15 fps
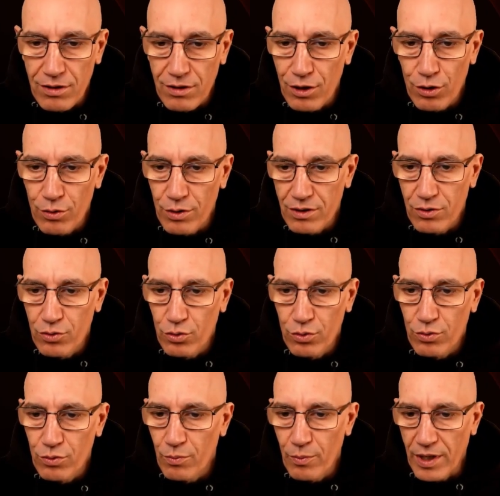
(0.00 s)
going
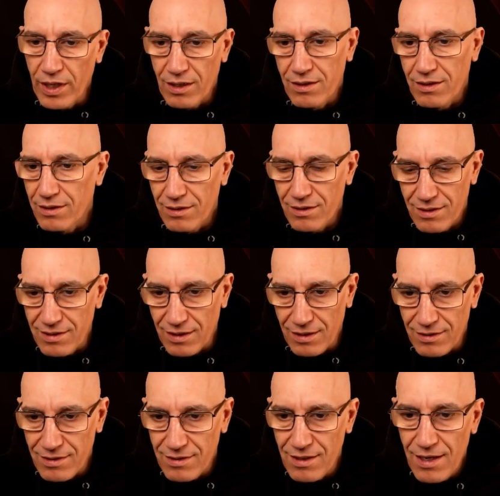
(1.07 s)
to make
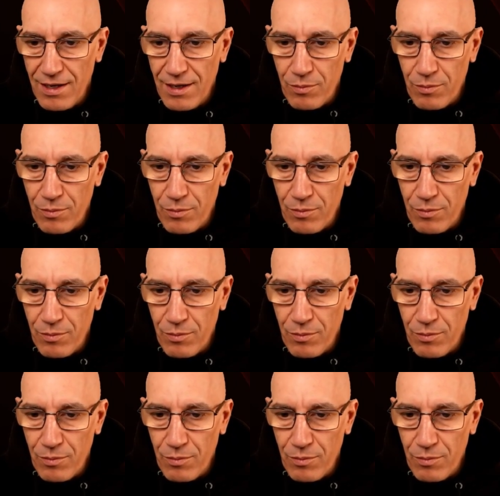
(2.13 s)
sense